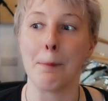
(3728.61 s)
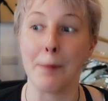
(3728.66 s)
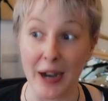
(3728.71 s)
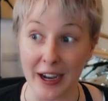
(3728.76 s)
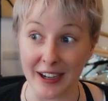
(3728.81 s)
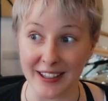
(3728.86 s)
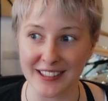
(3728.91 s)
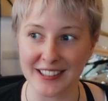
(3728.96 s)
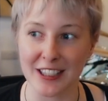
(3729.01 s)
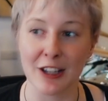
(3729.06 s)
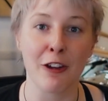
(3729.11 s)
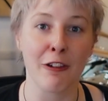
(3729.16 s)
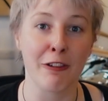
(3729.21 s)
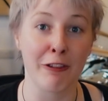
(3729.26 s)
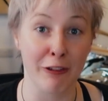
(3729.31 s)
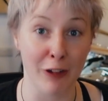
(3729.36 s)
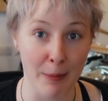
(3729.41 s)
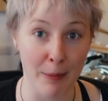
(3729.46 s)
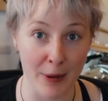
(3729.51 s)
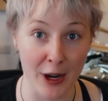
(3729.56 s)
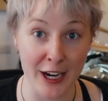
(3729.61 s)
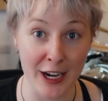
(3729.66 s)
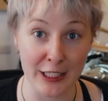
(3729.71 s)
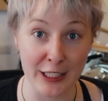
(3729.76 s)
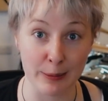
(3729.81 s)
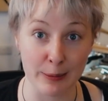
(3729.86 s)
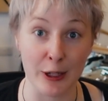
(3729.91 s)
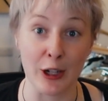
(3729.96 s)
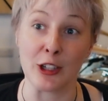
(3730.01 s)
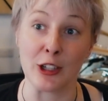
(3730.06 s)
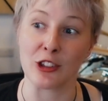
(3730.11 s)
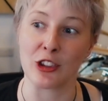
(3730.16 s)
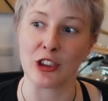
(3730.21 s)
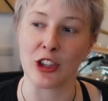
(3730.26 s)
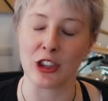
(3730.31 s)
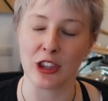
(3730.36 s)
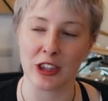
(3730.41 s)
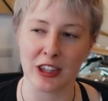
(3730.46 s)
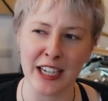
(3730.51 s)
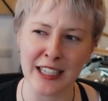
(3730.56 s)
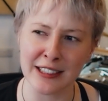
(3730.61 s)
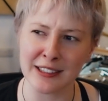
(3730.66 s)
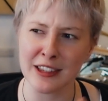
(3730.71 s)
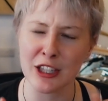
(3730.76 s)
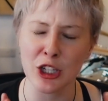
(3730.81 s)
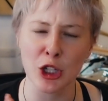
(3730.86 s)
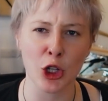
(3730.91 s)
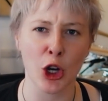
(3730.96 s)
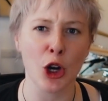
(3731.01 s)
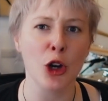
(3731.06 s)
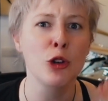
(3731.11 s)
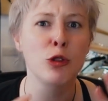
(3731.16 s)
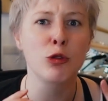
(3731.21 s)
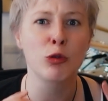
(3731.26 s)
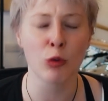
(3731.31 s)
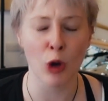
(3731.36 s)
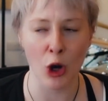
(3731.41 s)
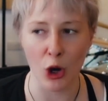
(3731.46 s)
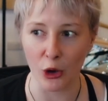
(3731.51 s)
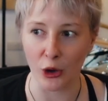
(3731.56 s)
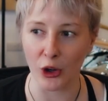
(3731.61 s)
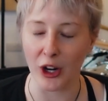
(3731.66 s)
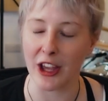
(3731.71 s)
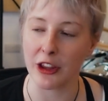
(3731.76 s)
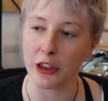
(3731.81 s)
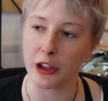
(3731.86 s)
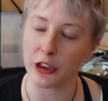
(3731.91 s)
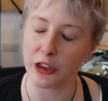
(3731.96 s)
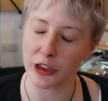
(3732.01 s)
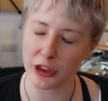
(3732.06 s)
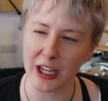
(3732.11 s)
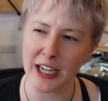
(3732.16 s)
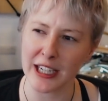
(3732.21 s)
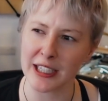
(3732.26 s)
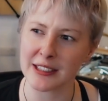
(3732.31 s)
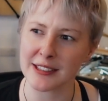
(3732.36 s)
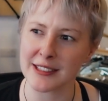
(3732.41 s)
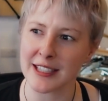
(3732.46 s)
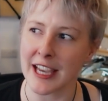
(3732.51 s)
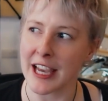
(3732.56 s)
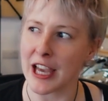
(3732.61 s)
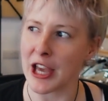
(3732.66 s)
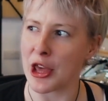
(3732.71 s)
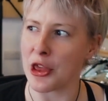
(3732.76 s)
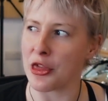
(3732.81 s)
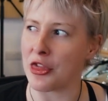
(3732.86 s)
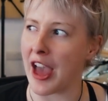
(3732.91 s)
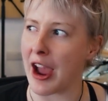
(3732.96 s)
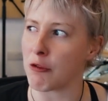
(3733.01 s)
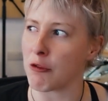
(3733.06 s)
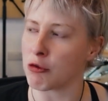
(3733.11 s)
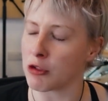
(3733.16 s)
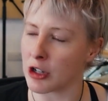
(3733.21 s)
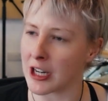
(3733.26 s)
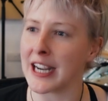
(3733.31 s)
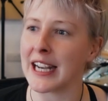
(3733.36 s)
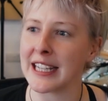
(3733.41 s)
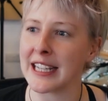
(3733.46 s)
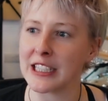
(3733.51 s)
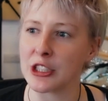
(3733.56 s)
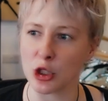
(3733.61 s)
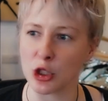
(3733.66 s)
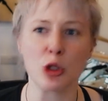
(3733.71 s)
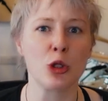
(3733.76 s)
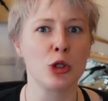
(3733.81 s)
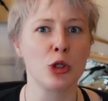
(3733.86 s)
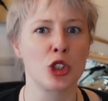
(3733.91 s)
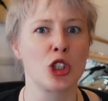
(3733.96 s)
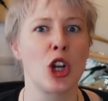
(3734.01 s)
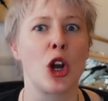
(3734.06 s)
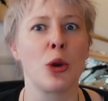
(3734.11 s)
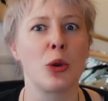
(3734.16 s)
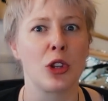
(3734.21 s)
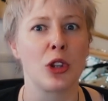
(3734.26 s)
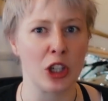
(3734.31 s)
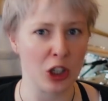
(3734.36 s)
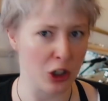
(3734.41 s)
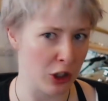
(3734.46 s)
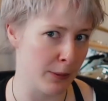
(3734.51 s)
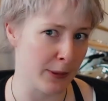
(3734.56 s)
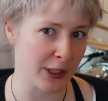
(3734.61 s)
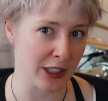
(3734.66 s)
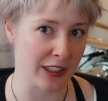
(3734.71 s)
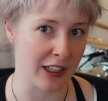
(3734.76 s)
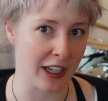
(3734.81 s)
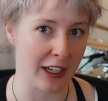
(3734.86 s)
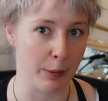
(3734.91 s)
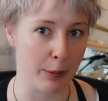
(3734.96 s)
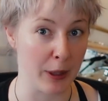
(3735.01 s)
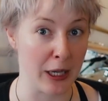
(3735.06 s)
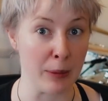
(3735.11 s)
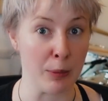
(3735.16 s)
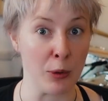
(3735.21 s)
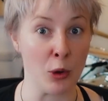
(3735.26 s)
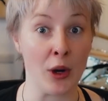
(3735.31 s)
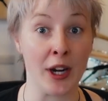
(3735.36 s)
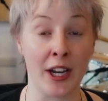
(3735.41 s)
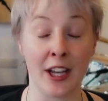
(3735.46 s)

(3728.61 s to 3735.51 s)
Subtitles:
But from my experience, the things that go wrong are the things that really do show the human side of people.